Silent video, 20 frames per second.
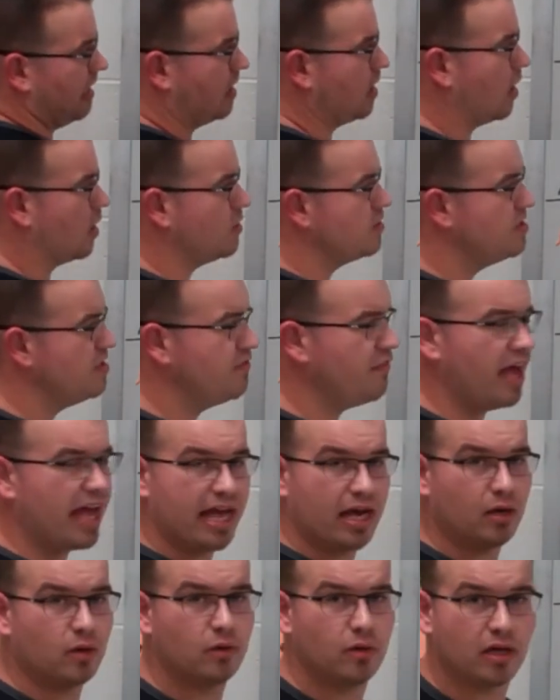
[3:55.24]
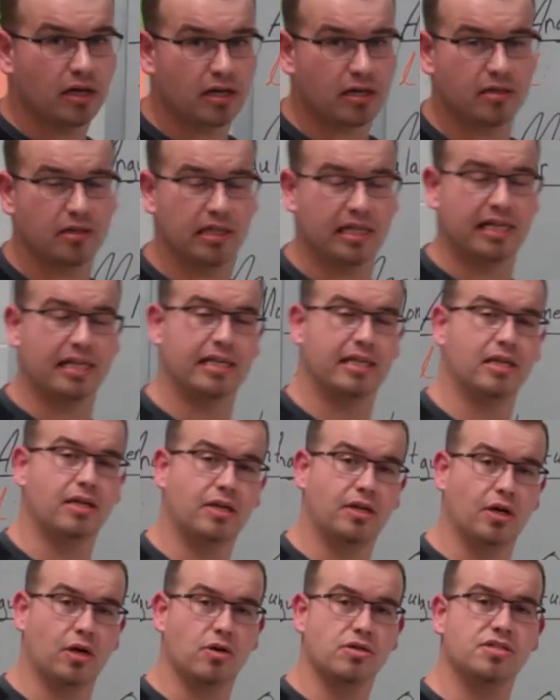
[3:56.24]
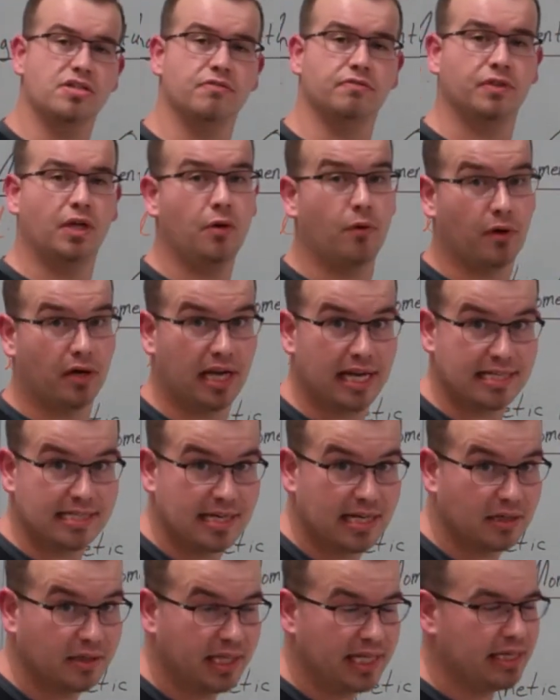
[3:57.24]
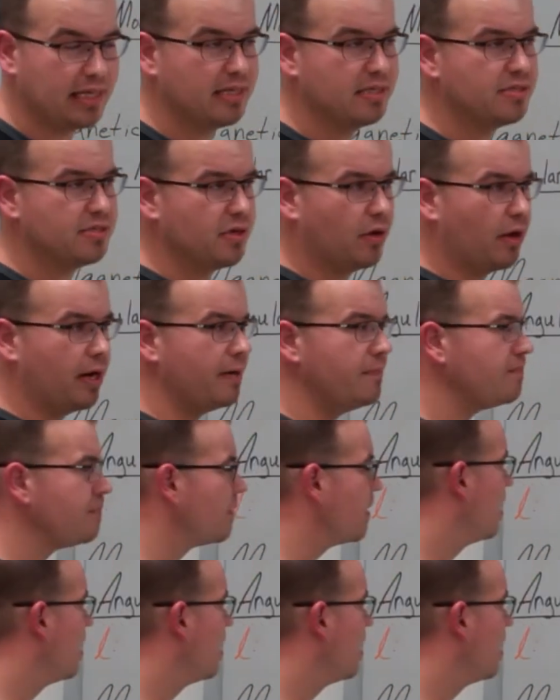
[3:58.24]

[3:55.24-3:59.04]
a cursive L, a cursive lowercase l that is, sorry.